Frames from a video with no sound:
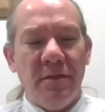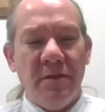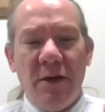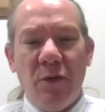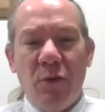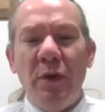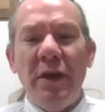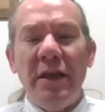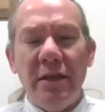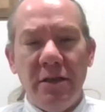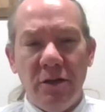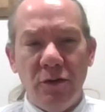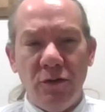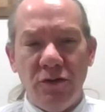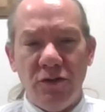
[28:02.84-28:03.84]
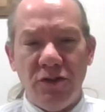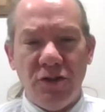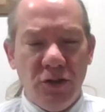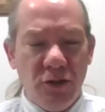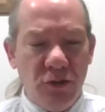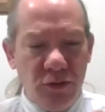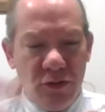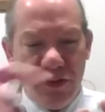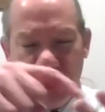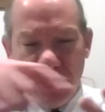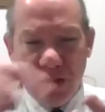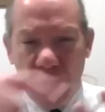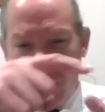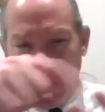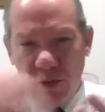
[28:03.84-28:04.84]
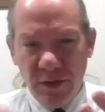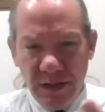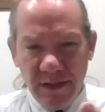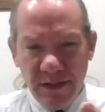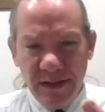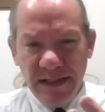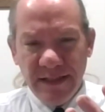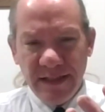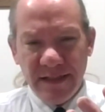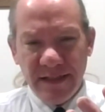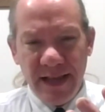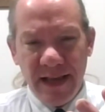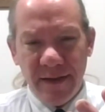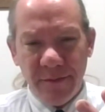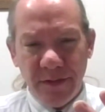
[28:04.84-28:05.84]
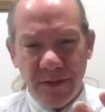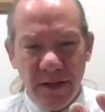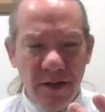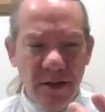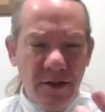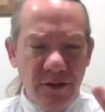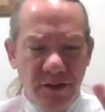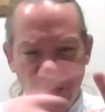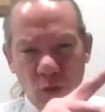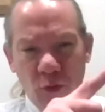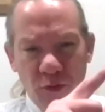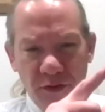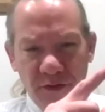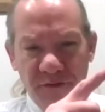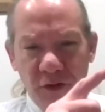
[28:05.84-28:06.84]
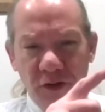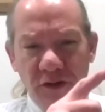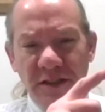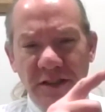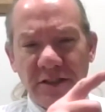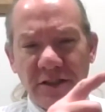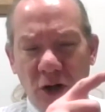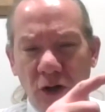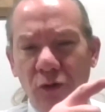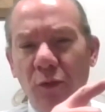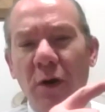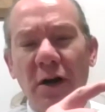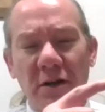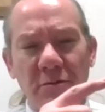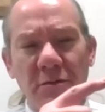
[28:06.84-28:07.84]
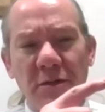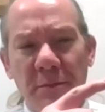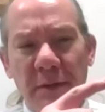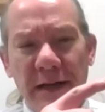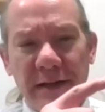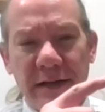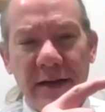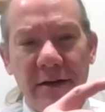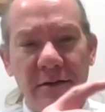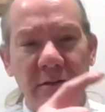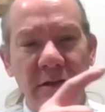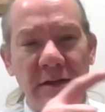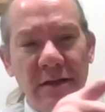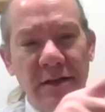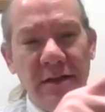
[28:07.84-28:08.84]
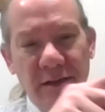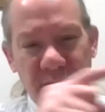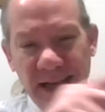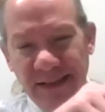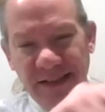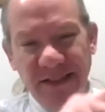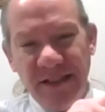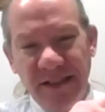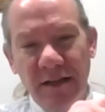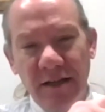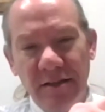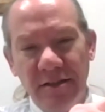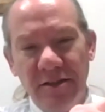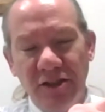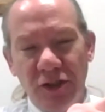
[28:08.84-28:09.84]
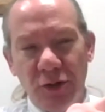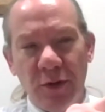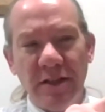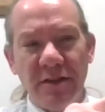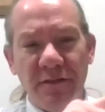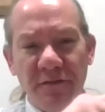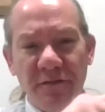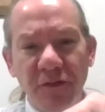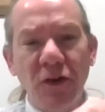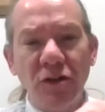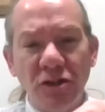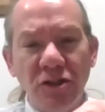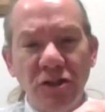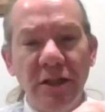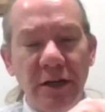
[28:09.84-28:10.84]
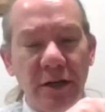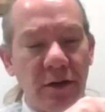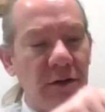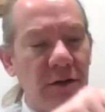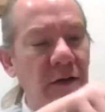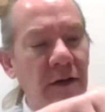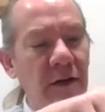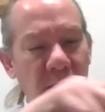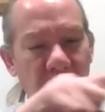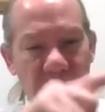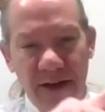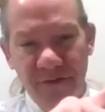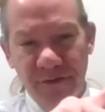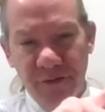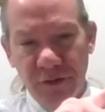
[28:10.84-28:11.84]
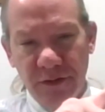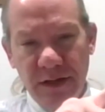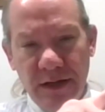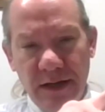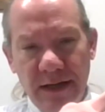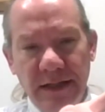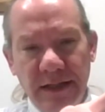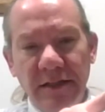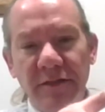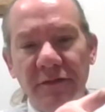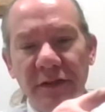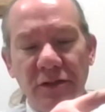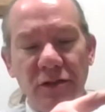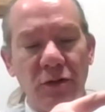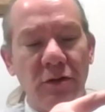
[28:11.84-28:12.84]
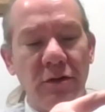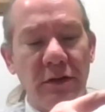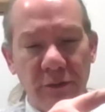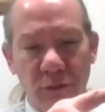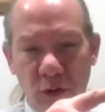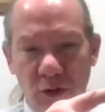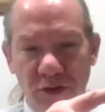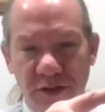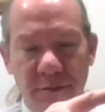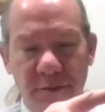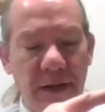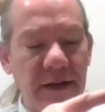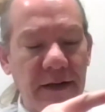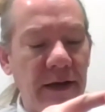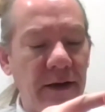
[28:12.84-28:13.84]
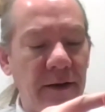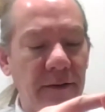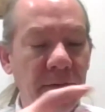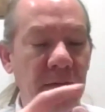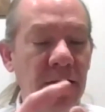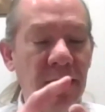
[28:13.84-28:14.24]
that we use to code these exams. So the first is called Welcome to Medicare. That's done during the first year after an individual enrolls in Medicare.